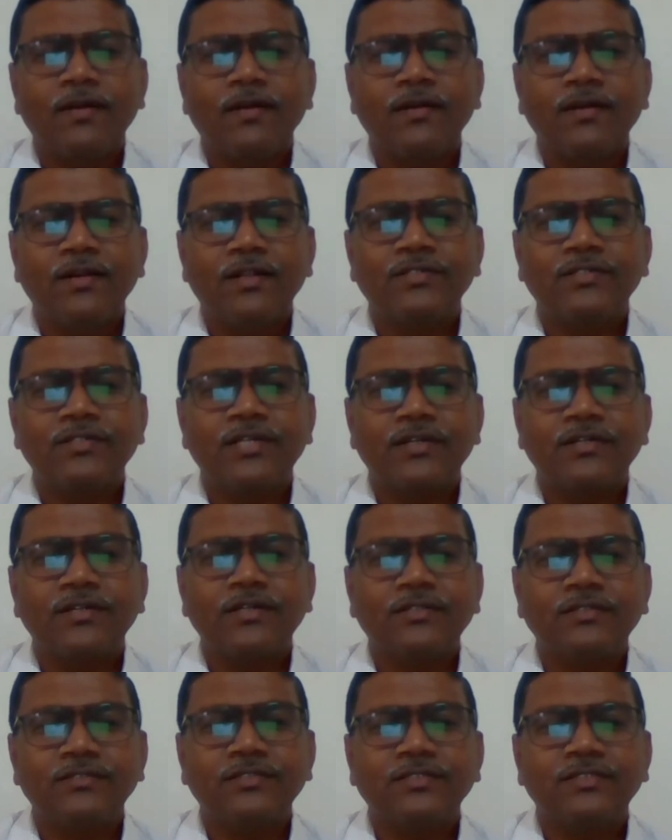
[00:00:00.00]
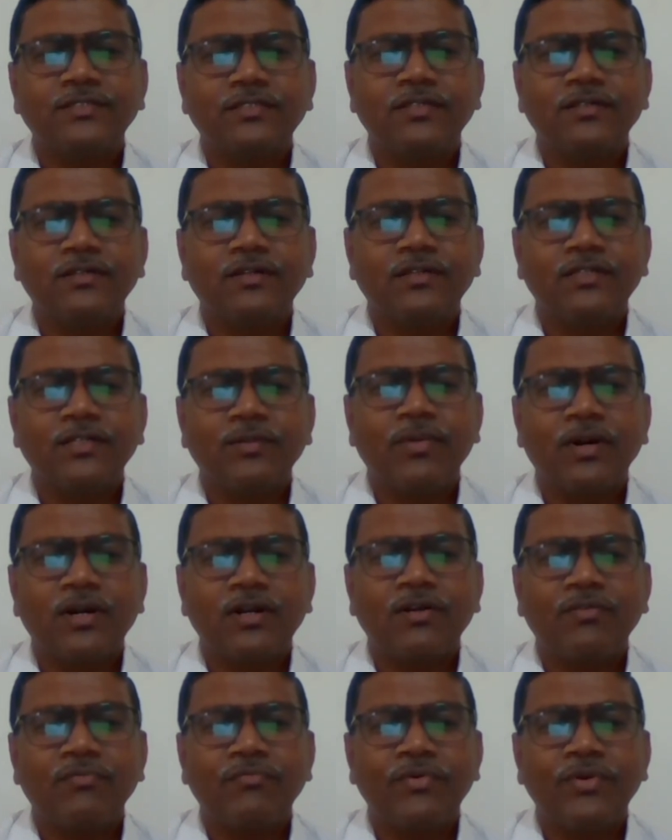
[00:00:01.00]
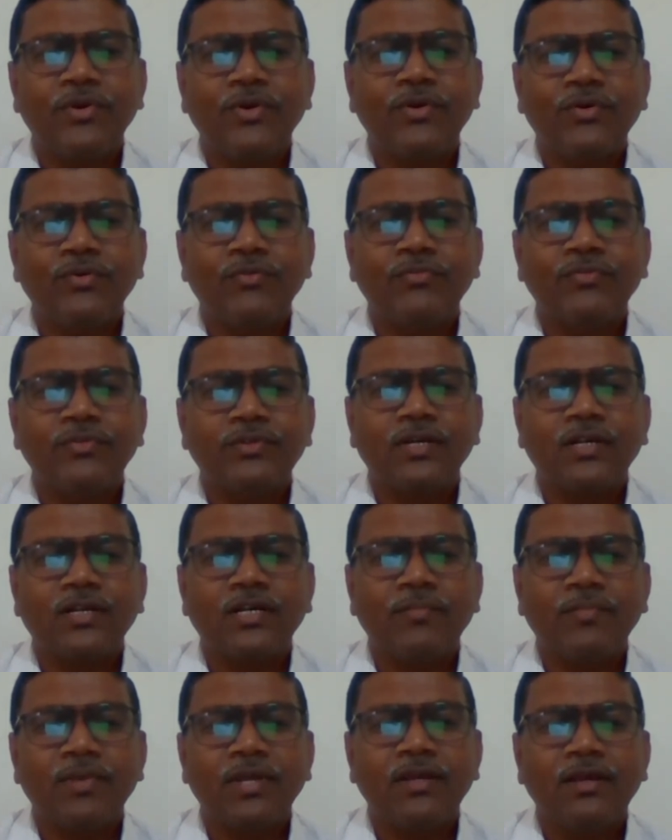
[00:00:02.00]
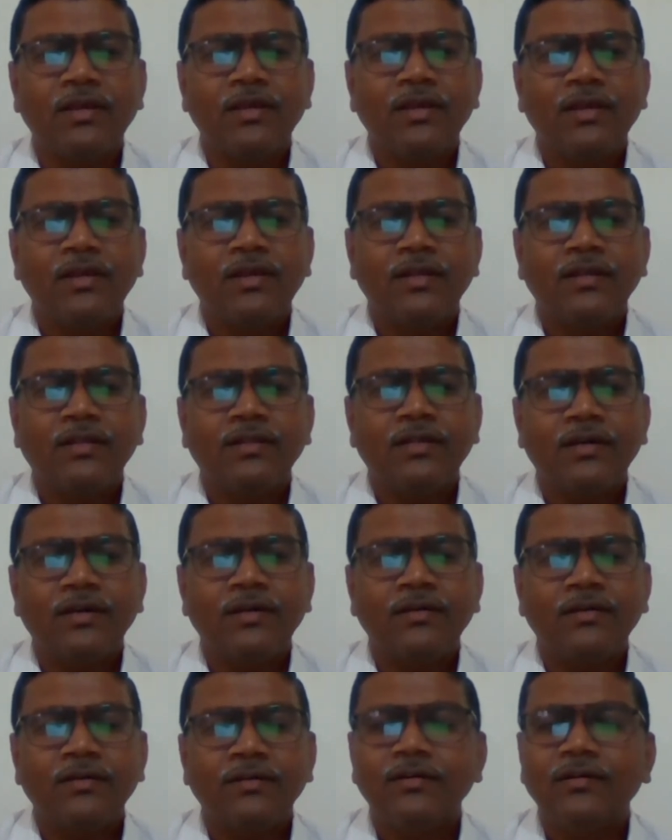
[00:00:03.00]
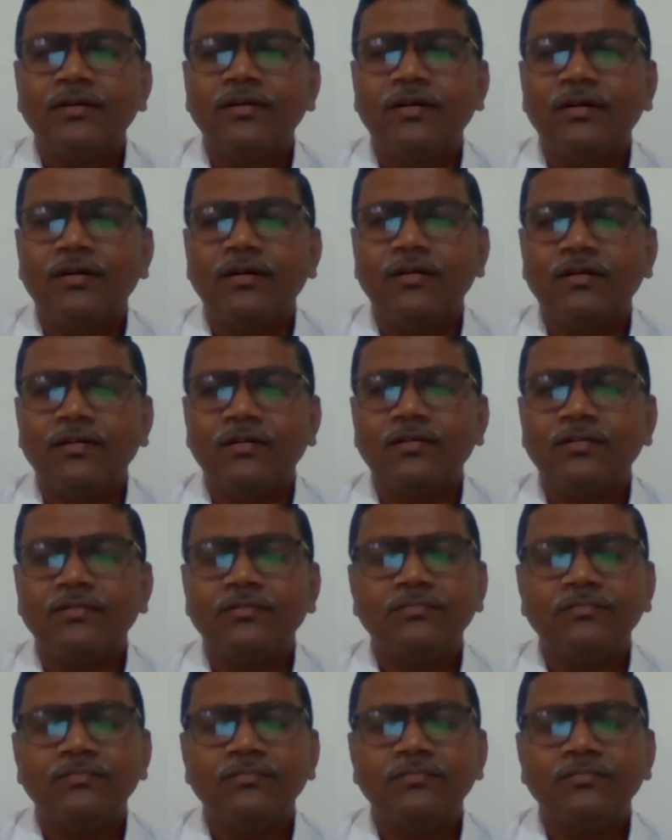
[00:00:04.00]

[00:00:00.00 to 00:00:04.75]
discussions on the part of video which are coming in the uh,